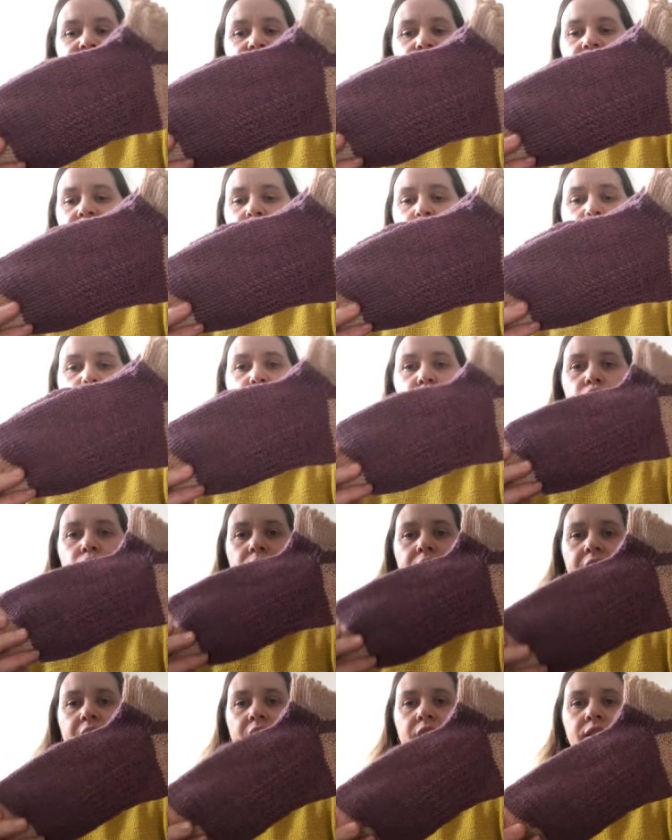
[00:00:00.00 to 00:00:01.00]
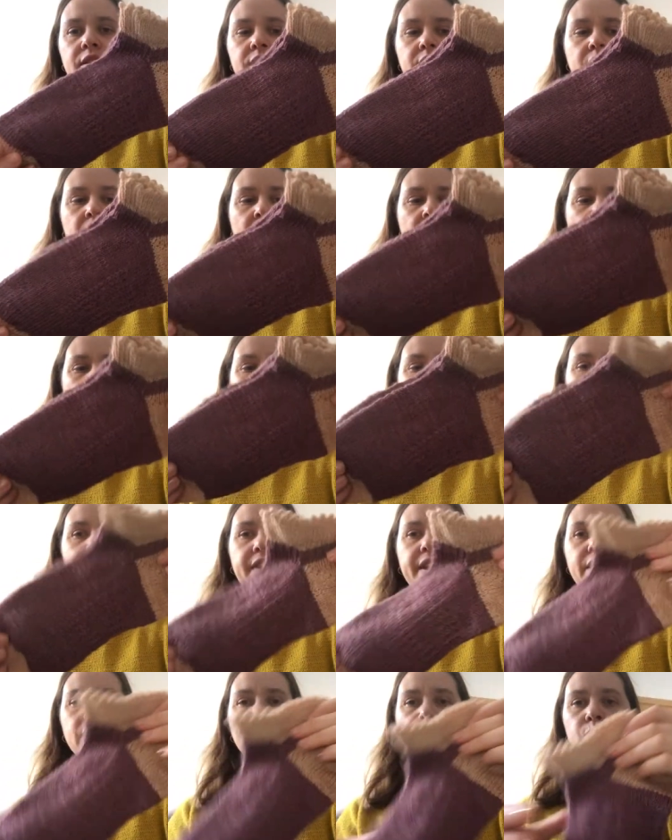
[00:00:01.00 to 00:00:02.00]
little shorties. And
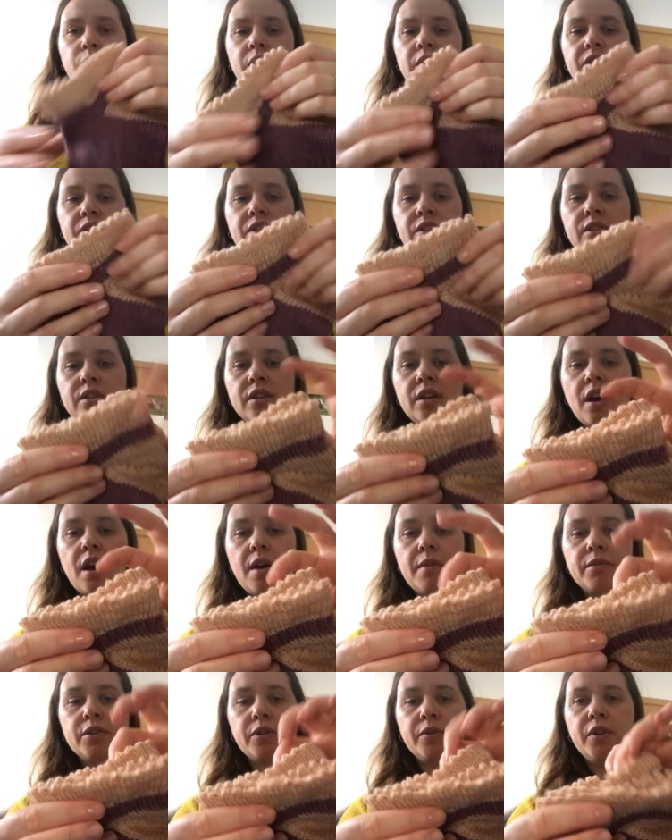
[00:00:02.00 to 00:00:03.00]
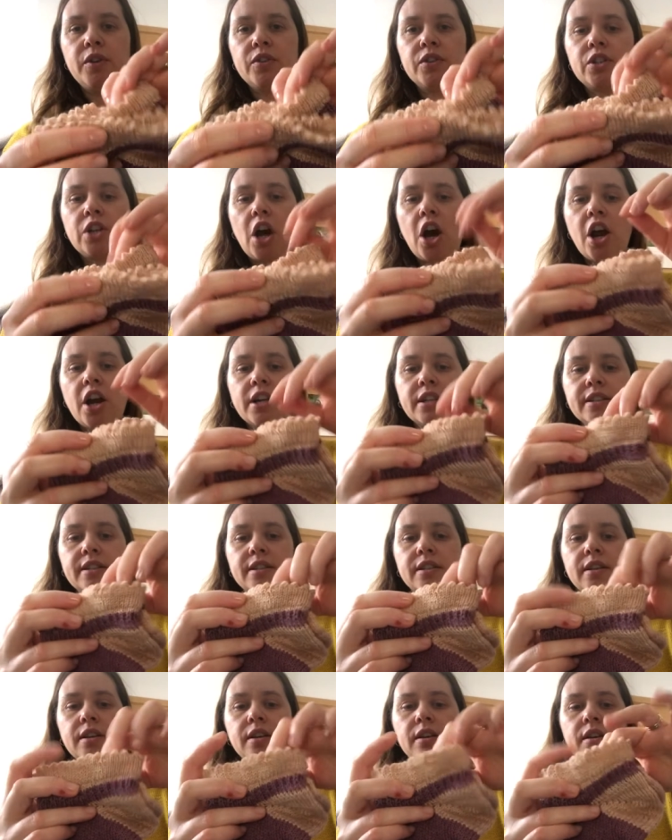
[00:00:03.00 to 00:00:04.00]
these ones, uh, so you
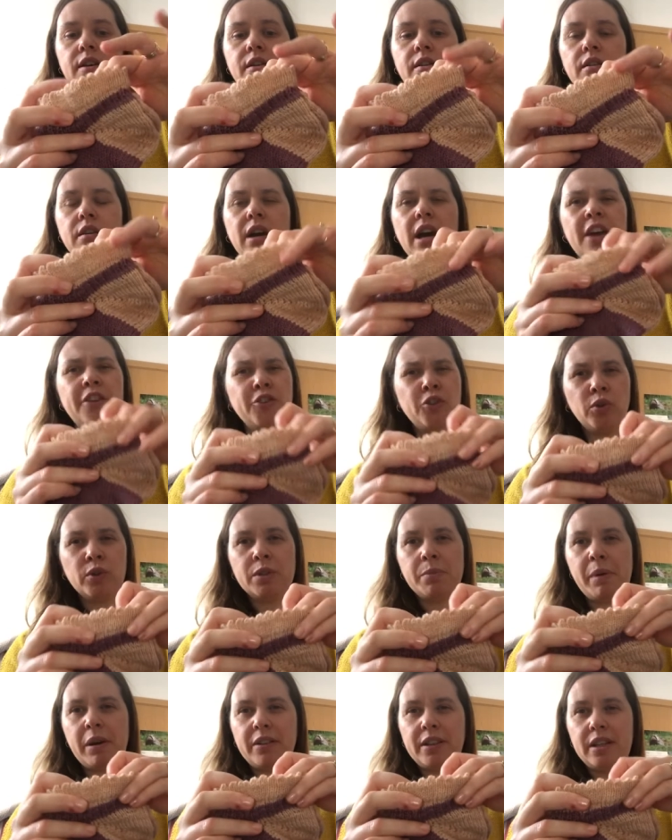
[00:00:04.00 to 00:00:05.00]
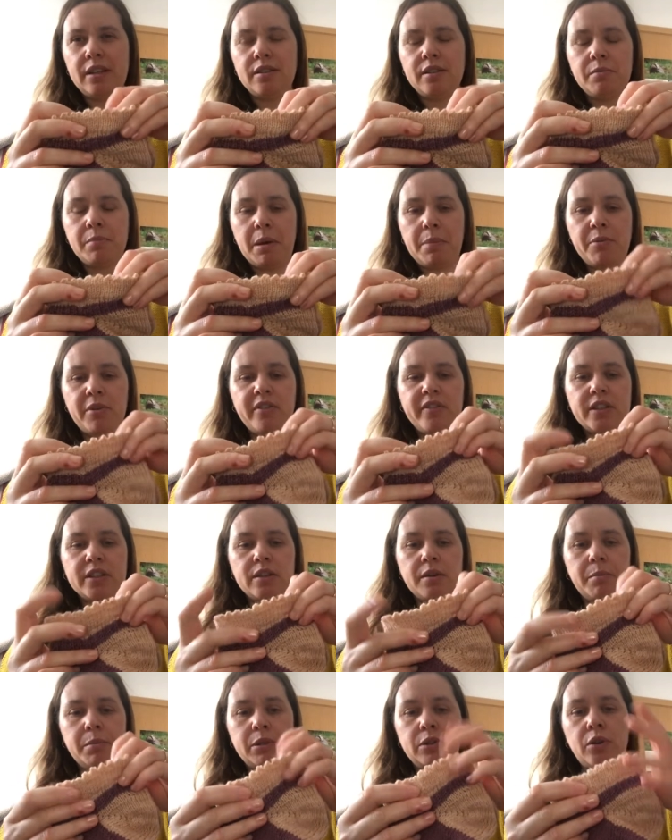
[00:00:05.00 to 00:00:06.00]
start, I talked about these in my previous
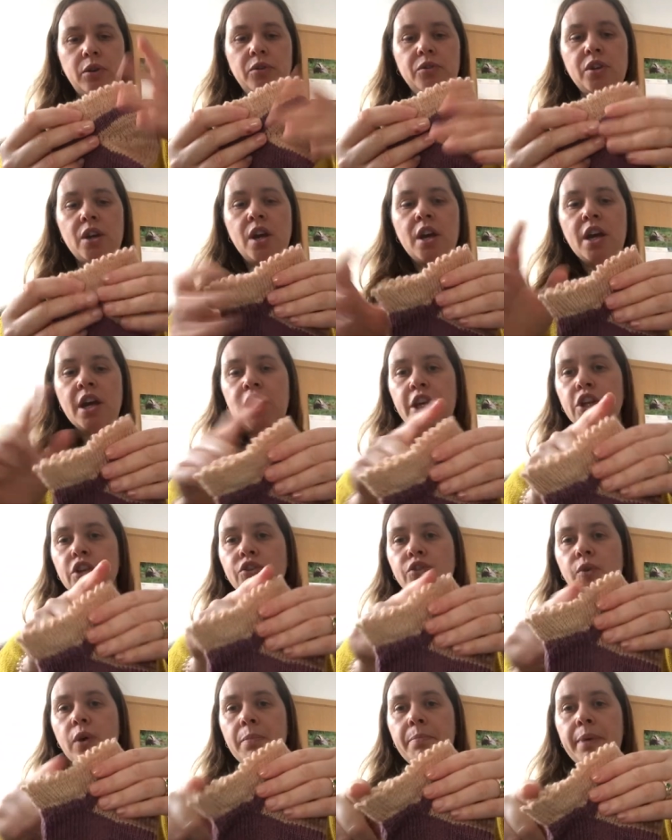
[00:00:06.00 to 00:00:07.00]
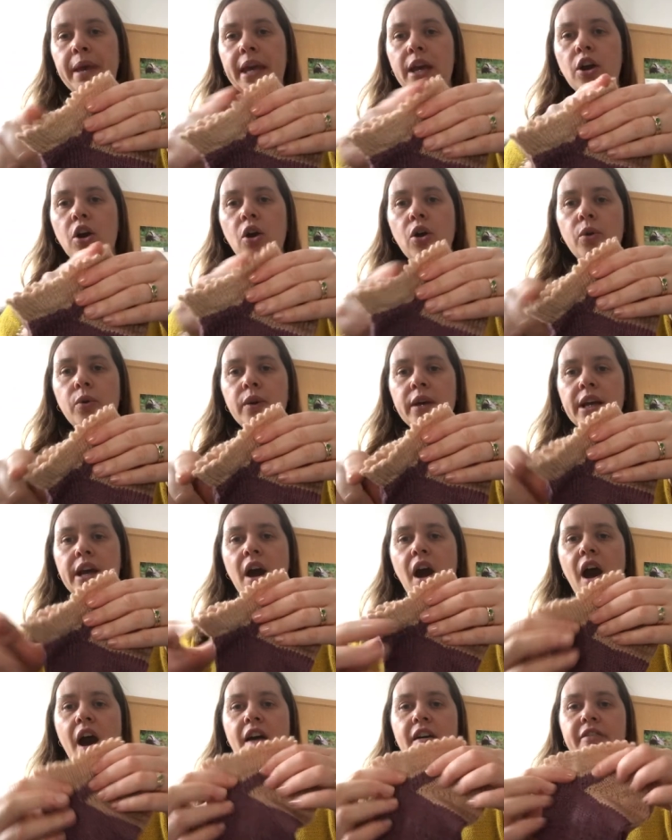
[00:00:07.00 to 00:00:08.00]
episode. You do a picot
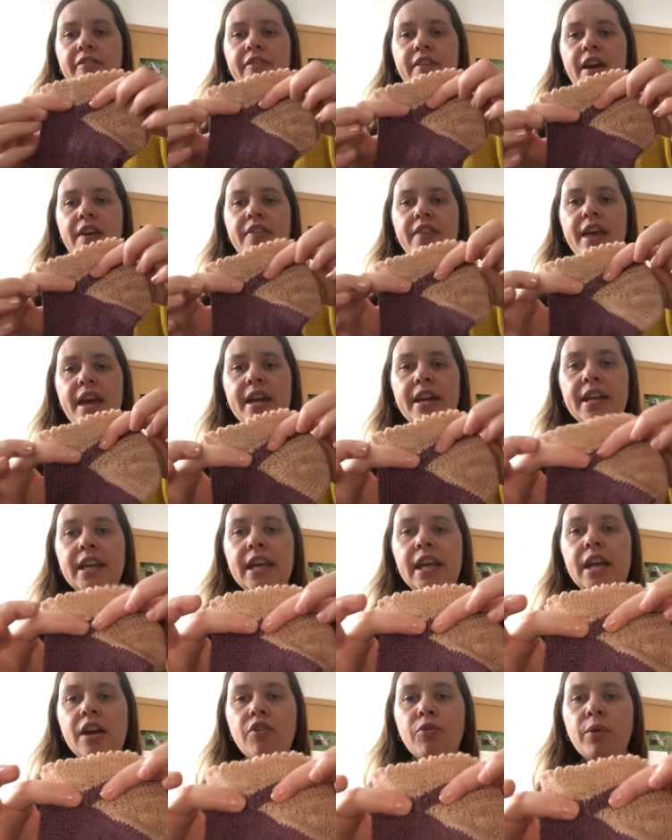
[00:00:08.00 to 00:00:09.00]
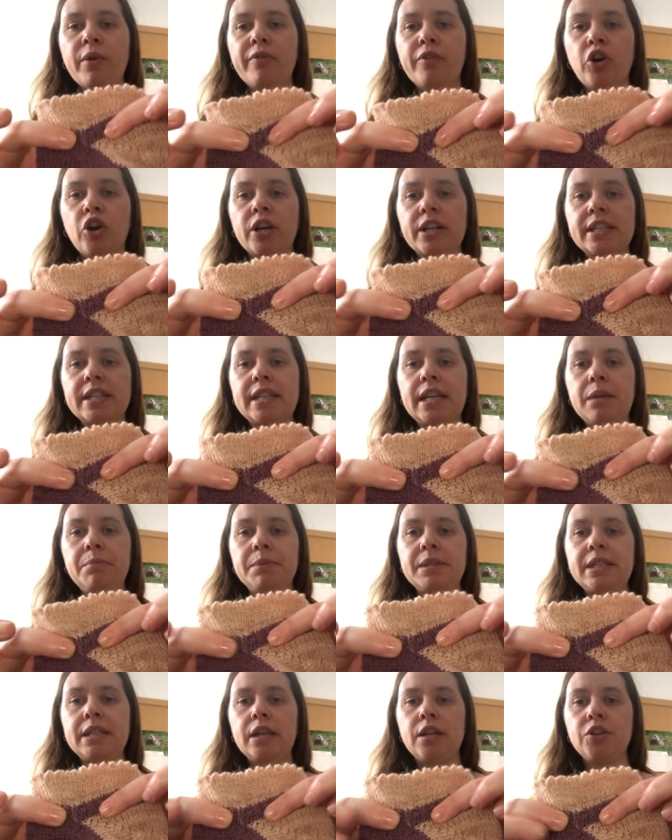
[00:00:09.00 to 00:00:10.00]
cuff and then here we've got a slip
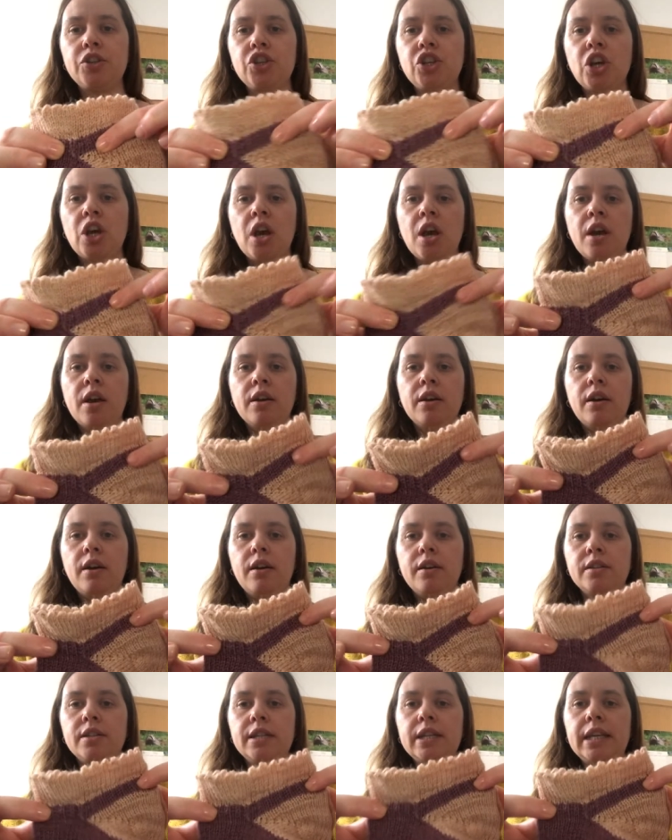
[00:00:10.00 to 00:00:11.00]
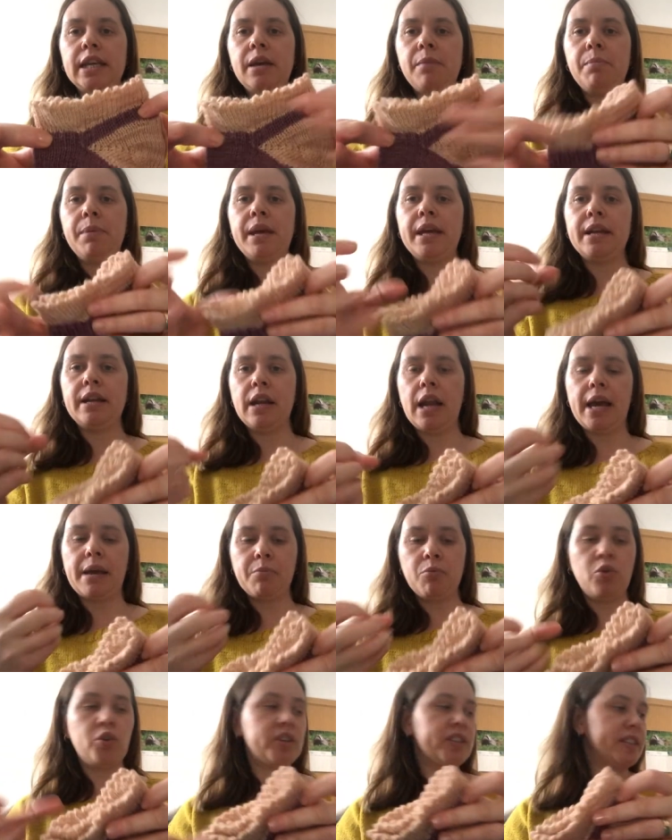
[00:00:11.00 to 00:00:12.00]
stitch uh, to keep it like
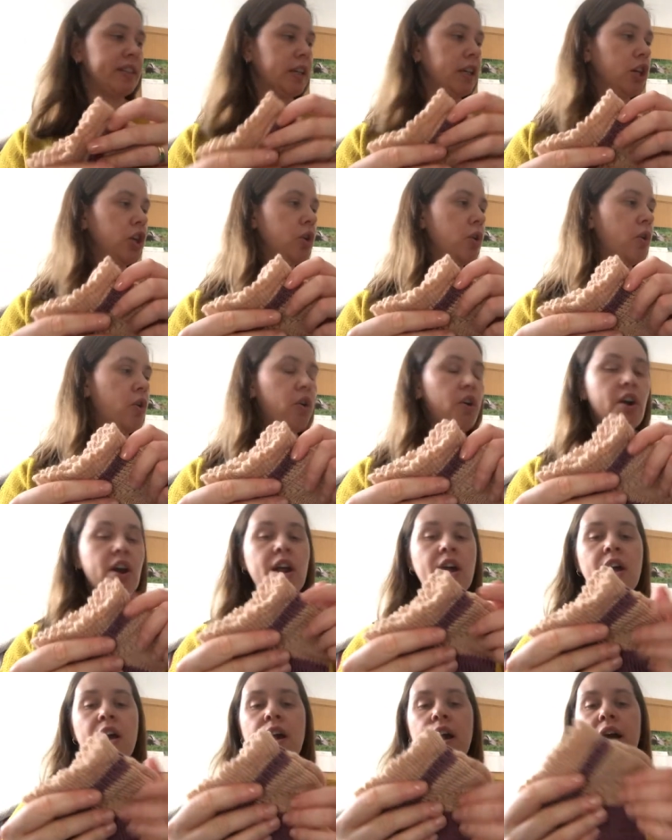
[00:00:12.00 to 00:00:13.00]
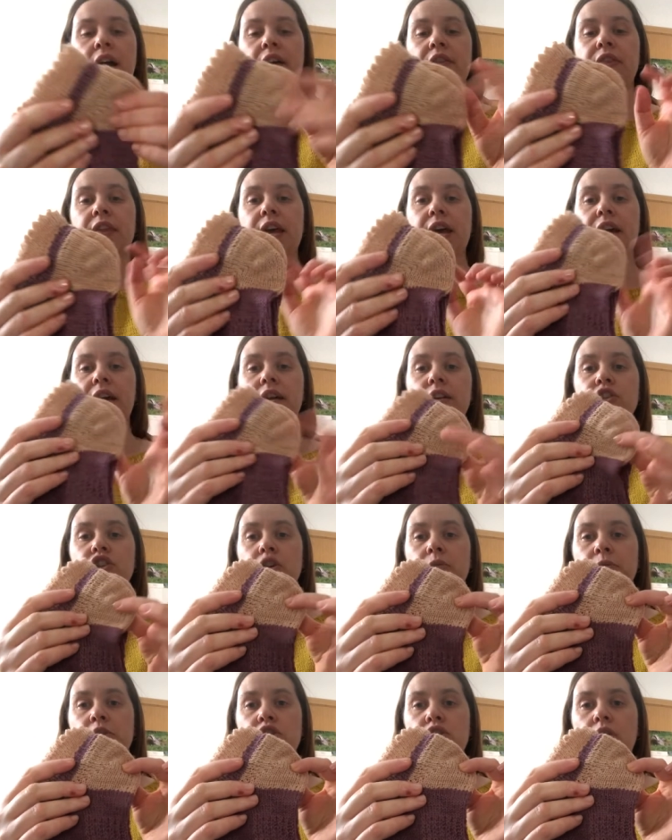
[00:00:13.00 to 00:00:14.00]
more secure. And then
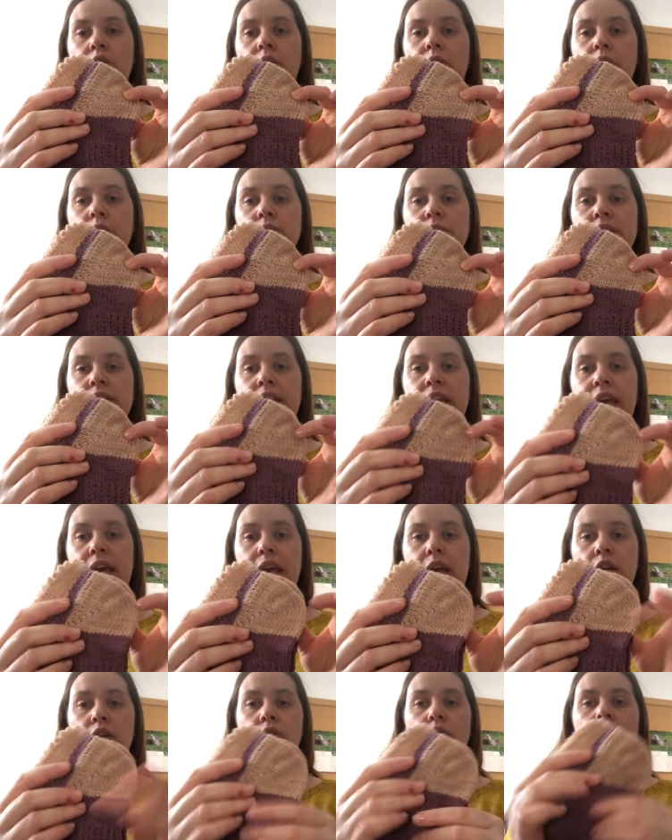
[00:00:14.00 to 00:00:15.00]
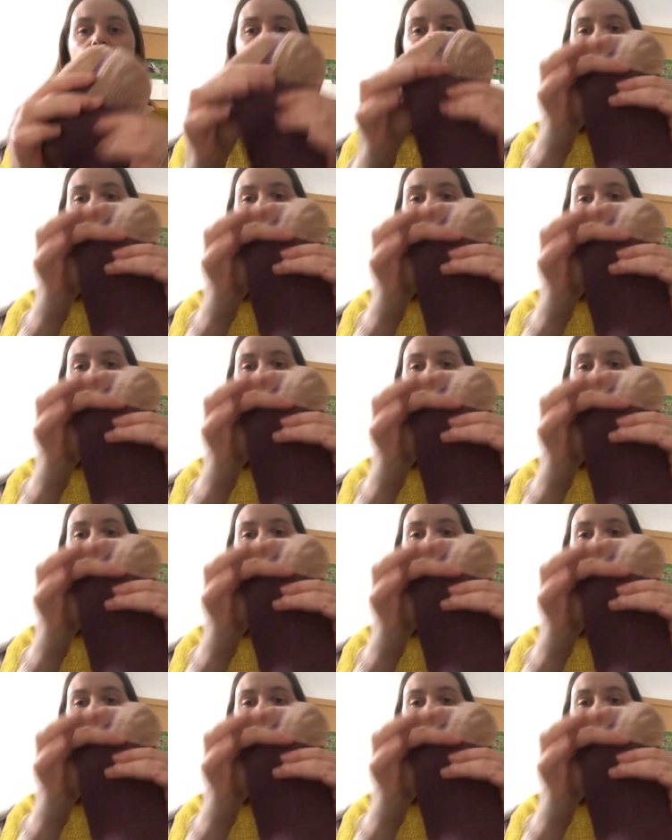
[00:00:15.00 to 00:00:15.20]
German heel,